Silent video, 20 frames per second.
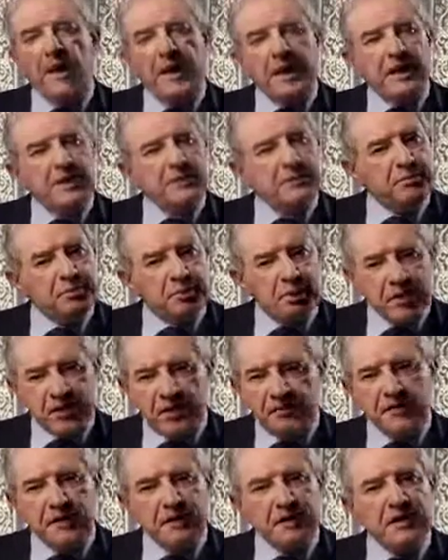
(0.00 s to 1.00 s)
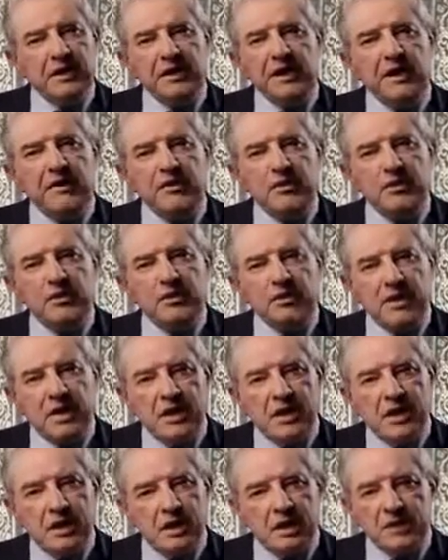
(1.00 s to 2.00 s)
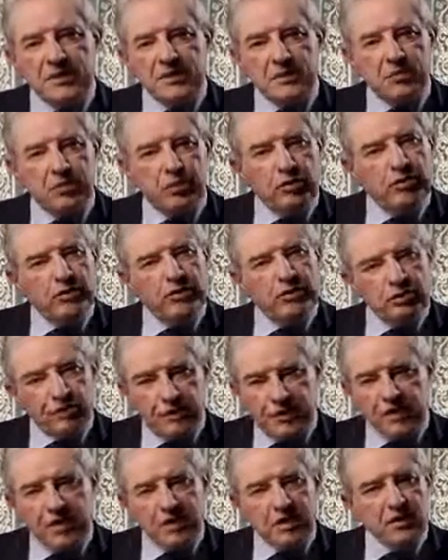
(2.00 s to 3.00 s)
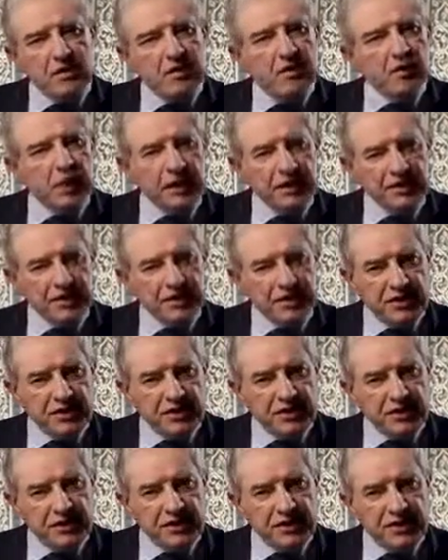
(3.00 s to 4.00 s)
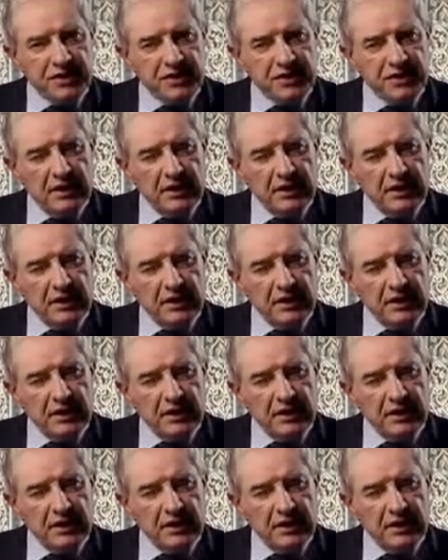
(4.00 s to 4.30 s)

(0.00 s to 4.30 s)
It's perfectly in order to put critical questions,